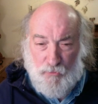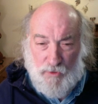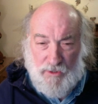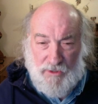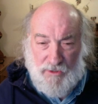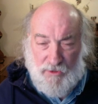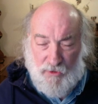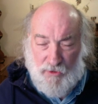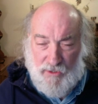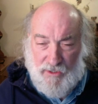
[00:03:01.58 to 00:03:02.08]

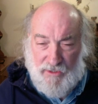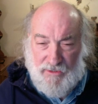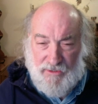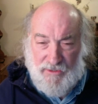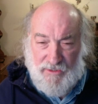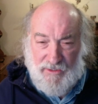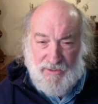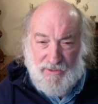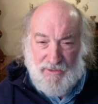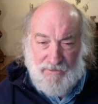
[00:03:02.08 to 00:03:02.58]
really look
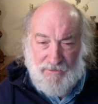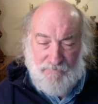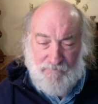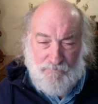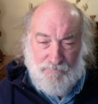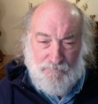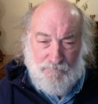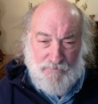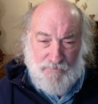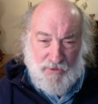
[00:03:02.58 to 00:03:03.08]
at the
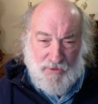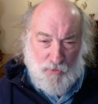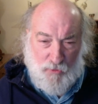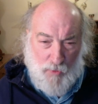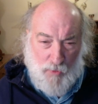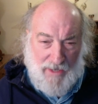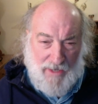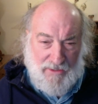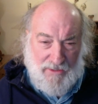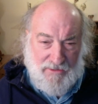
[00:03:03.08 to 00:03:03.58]

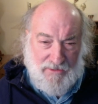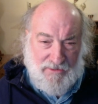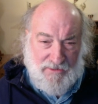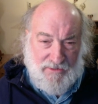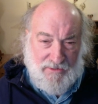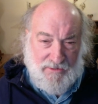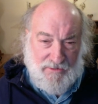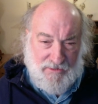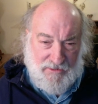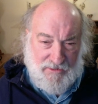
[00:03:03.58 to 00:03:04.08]

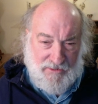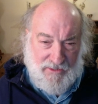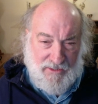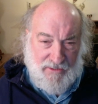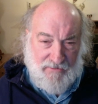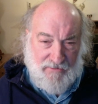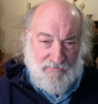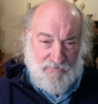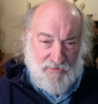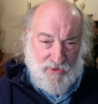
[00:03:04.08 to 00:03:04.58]
greatest
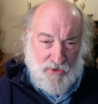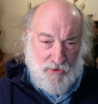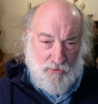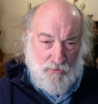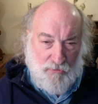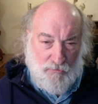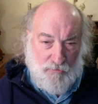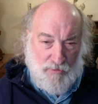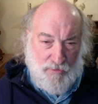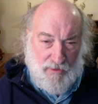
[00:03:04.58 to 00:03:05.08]
sin of
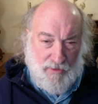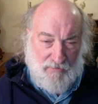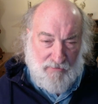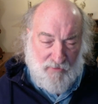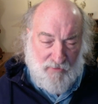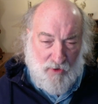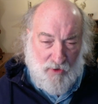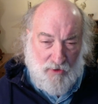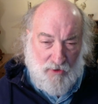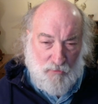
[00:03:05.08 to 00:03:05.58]
Job
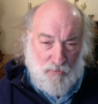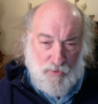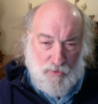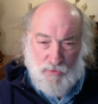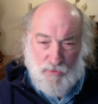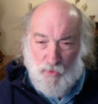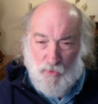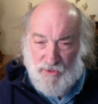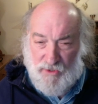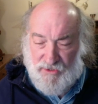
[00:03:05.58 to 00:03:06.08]
of all,
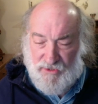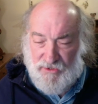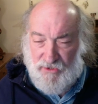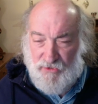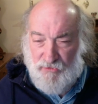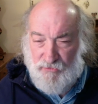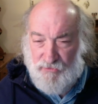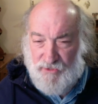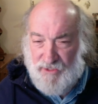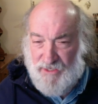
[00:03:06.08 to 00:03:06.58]
which was
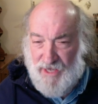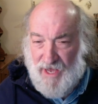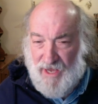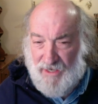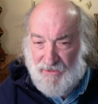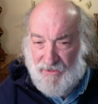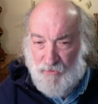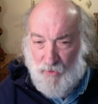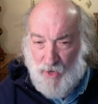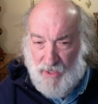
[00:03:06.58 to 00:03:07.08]
to
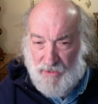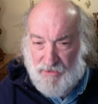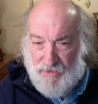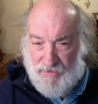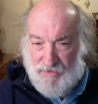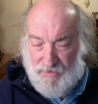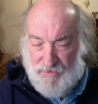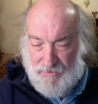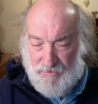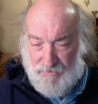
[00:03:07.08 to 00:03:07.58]
deny
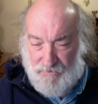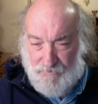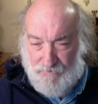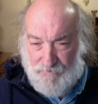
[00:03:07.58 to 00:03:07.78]
Christ.